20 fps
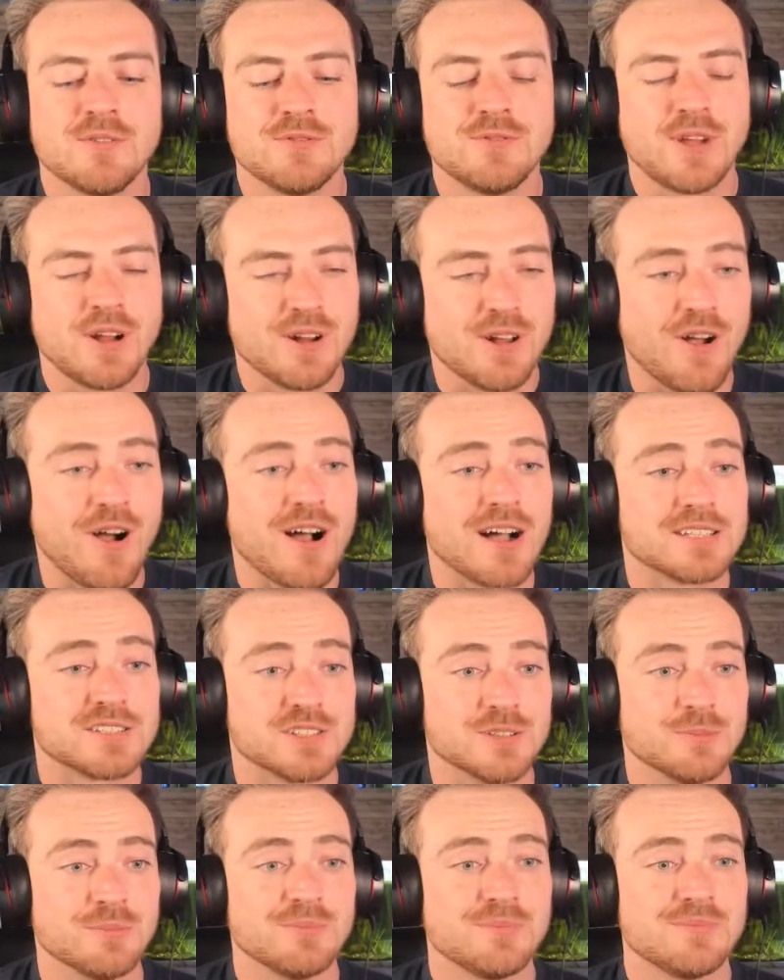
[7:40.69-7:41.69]
very
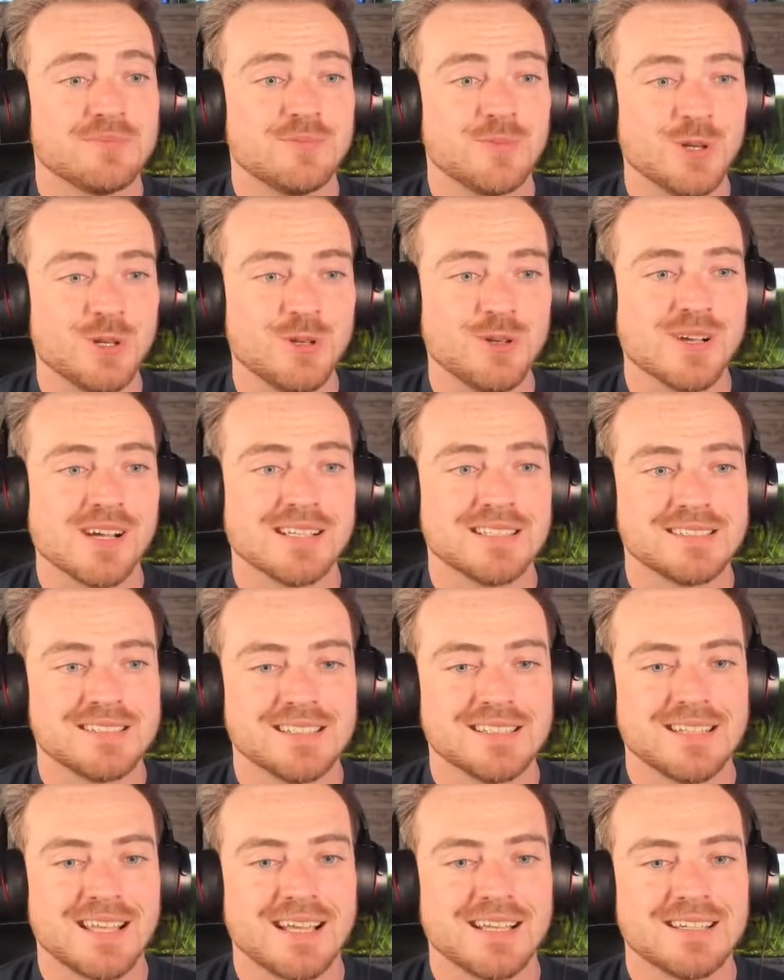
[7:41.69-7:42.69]
awesome what you guys
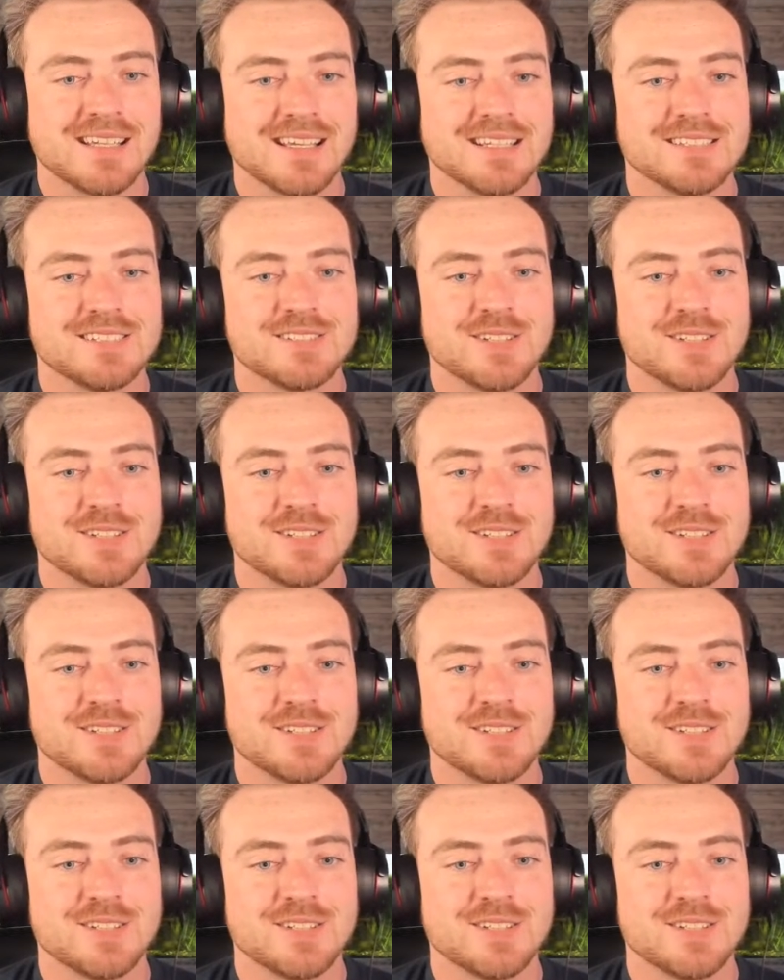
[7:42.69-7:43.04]
did that day.